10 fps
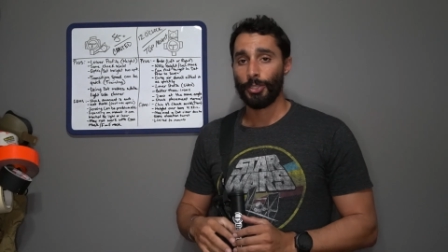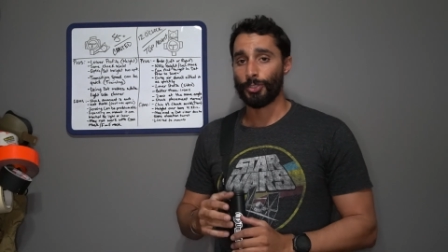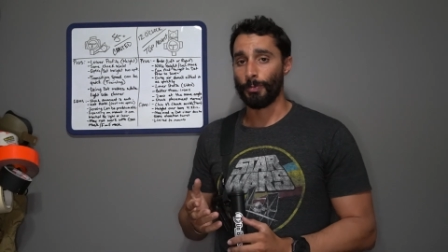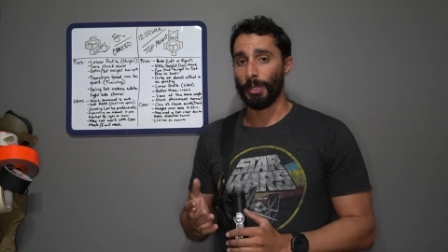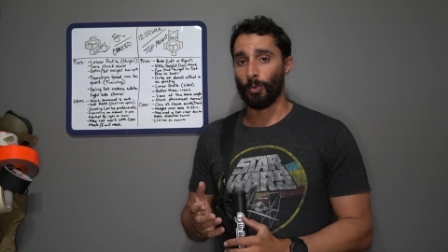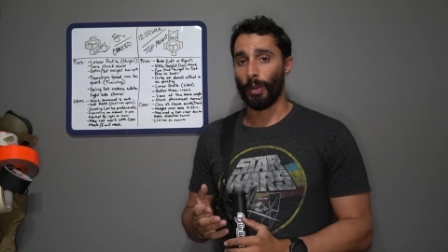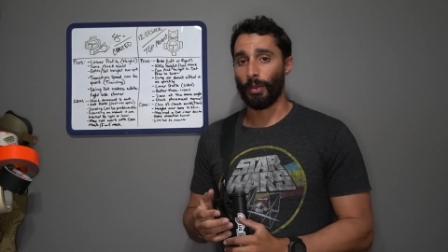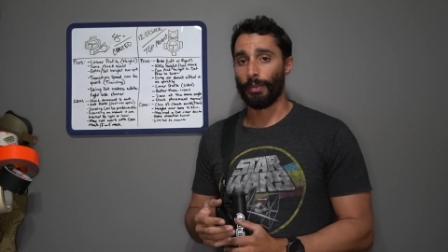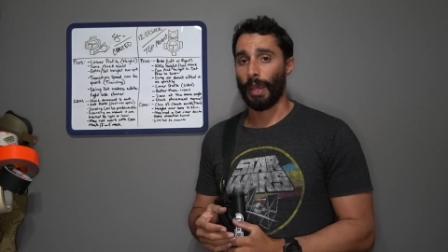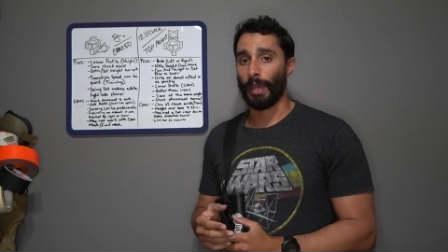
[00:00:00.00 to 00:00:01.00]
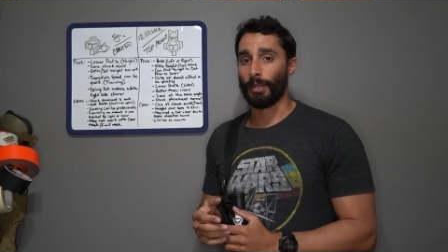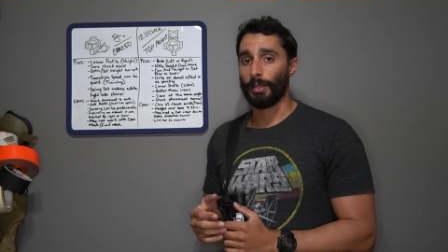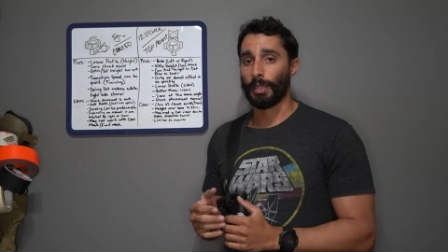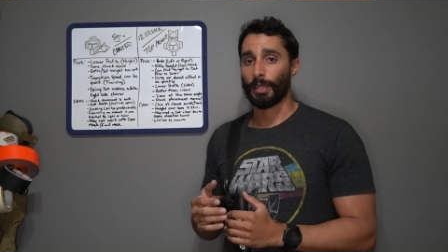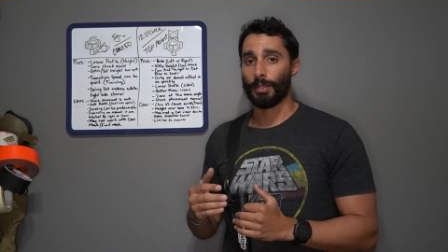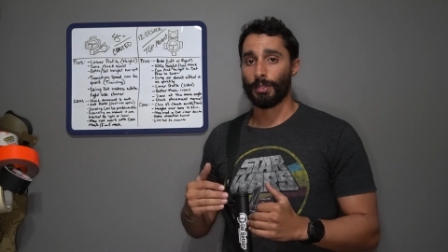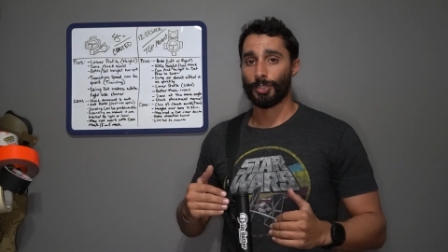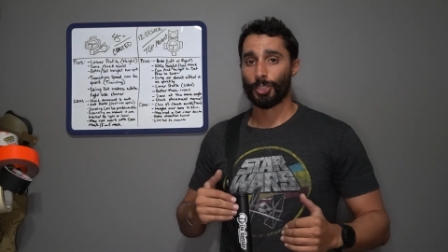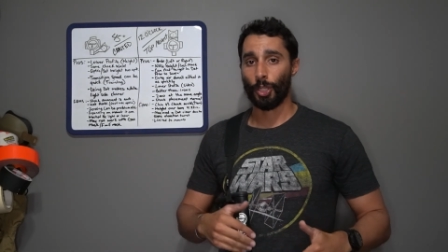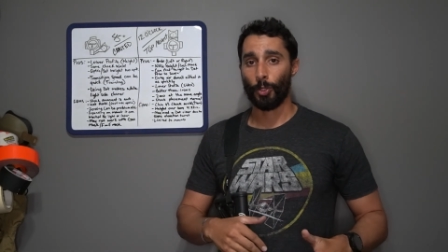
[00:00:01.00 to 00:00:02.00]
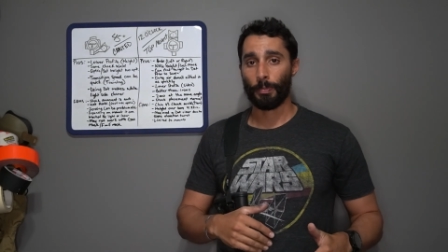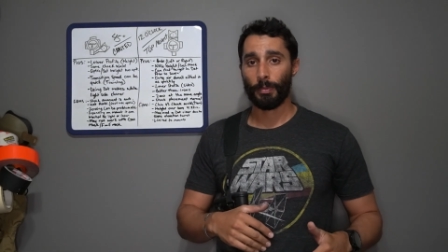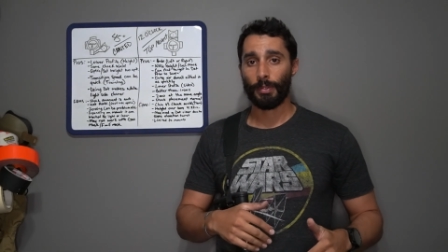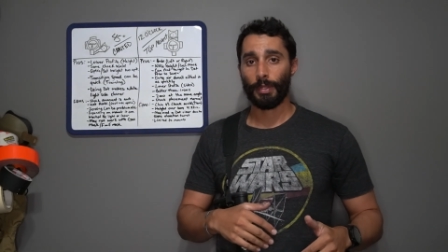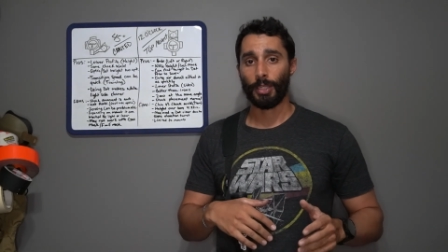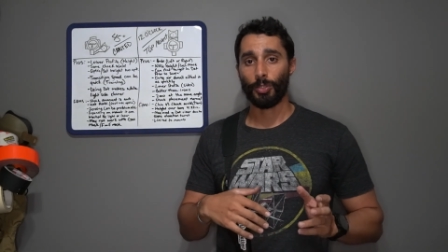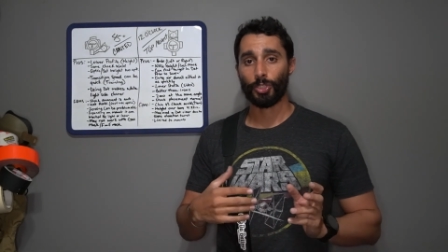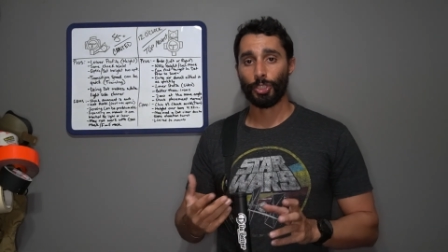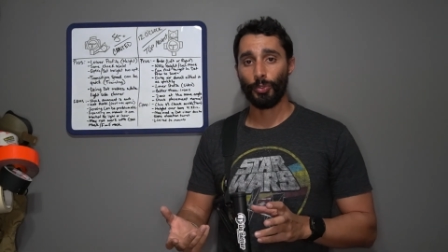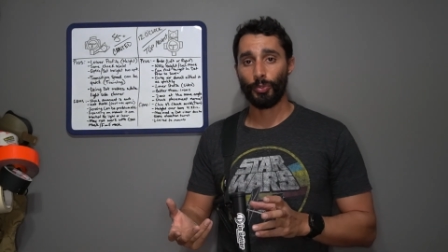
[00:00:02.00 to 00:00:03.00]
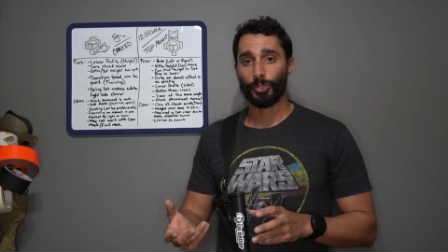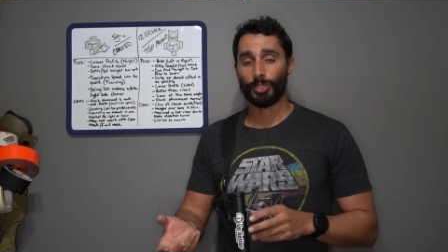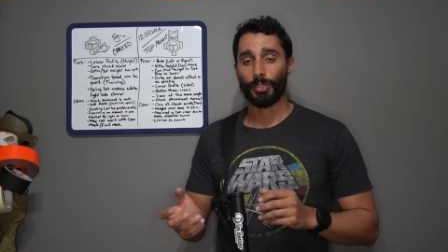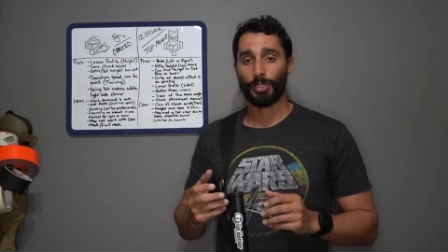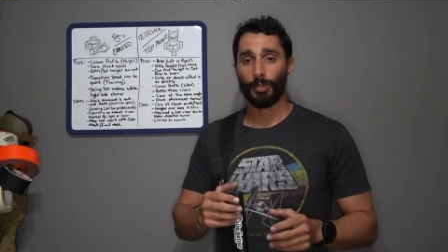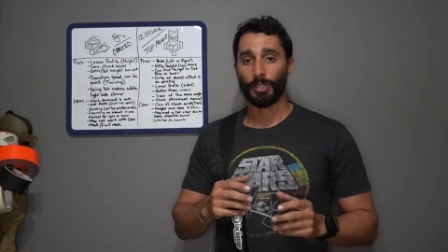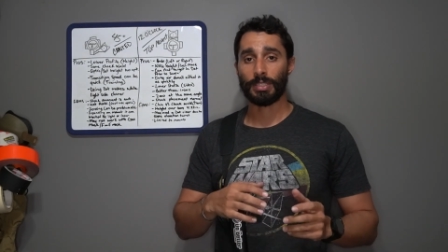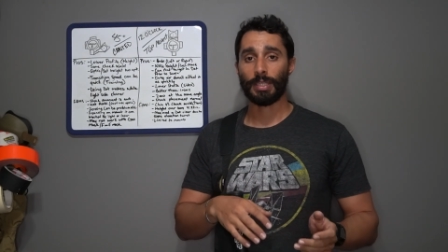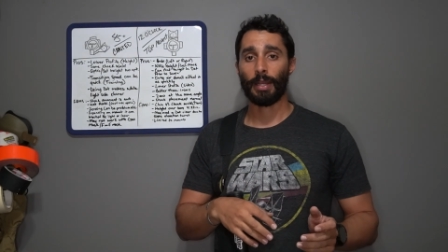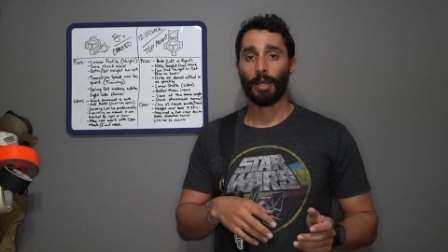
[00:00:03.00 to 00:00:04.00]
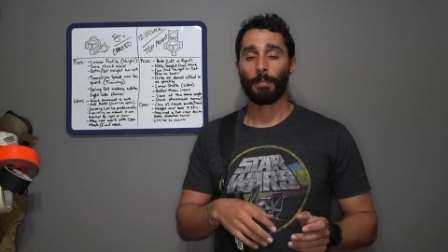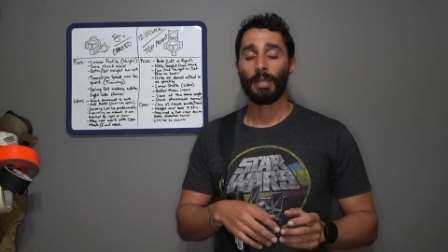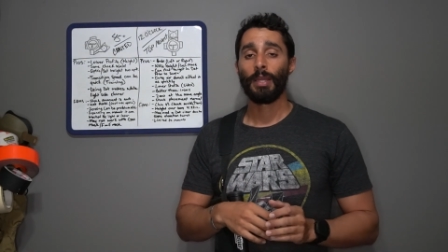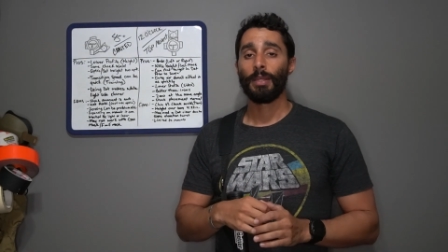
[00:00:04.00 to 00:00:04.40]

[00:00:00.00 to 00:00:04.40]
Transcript: So be aware of that. Like, the scope that you choose to do this setup